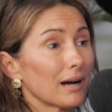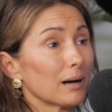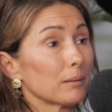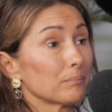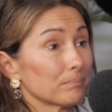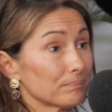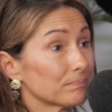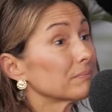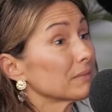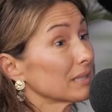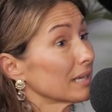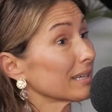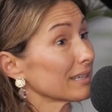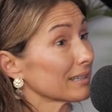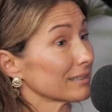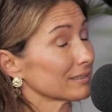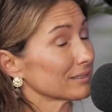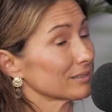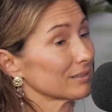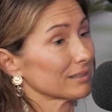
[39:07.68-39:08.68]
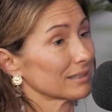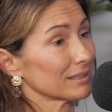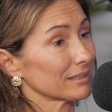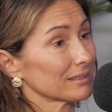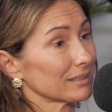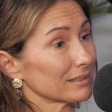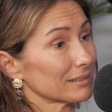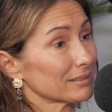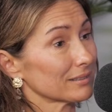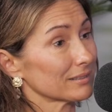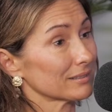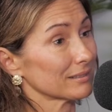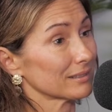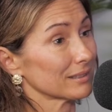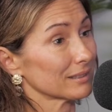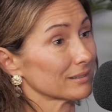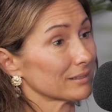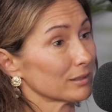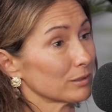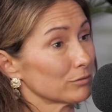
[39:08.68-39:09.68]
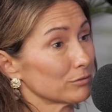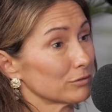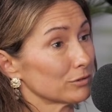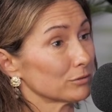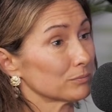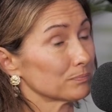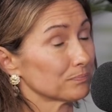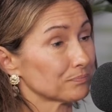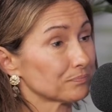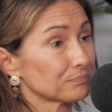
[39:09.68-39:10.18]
So I think that's helpful.